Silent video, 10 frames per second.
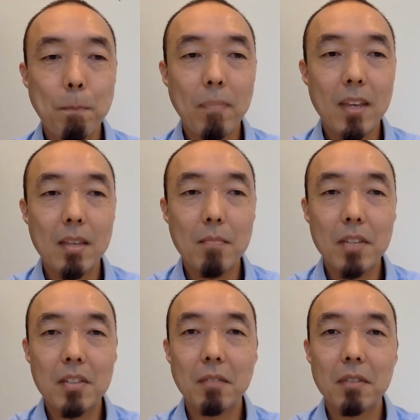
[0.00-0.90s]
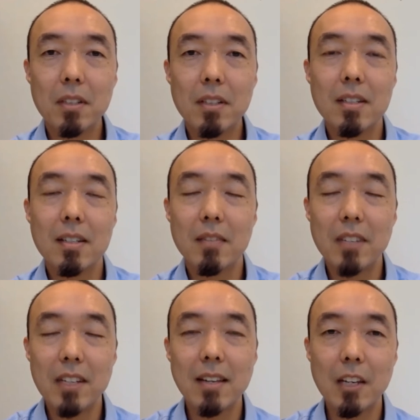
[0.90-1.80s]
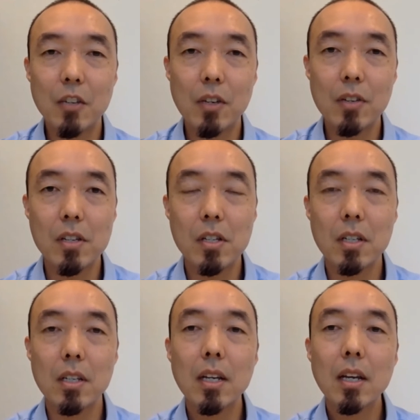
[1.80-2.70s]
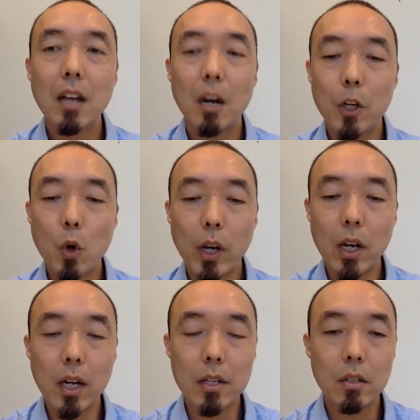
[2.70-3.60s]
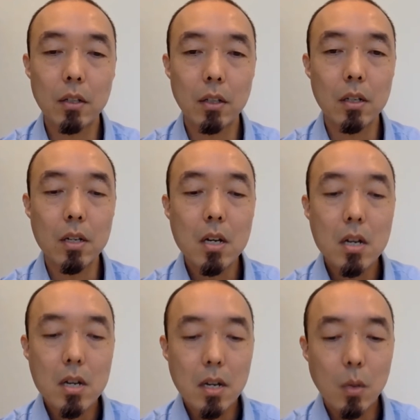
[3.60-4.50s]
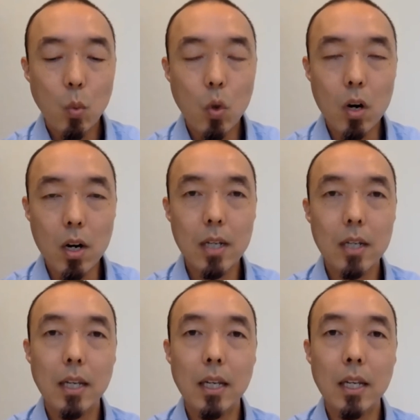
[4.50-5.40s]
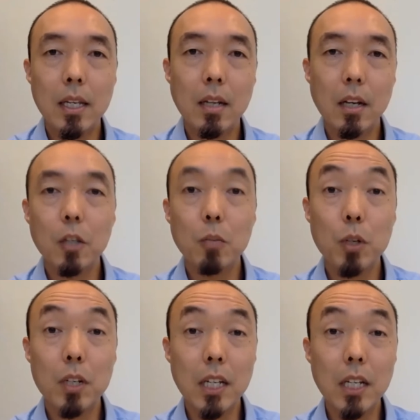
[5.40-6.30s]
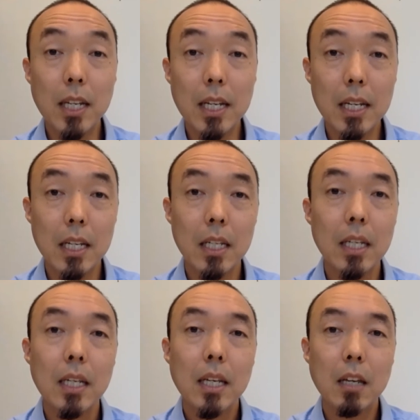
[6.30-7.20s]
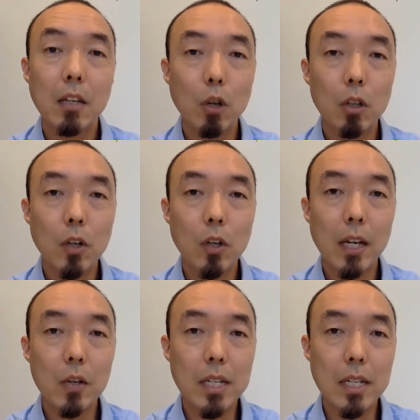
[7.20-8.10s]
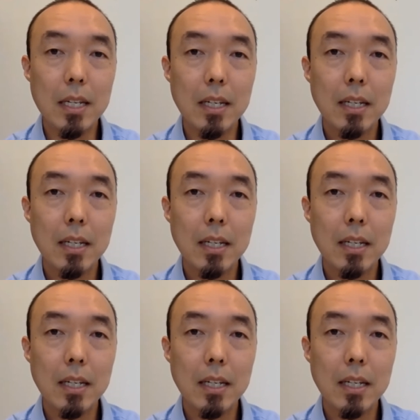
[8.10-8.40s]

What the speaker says: in the midst of a kind of an exciting transition, I'll be going on to work in a community clinic in Yolo County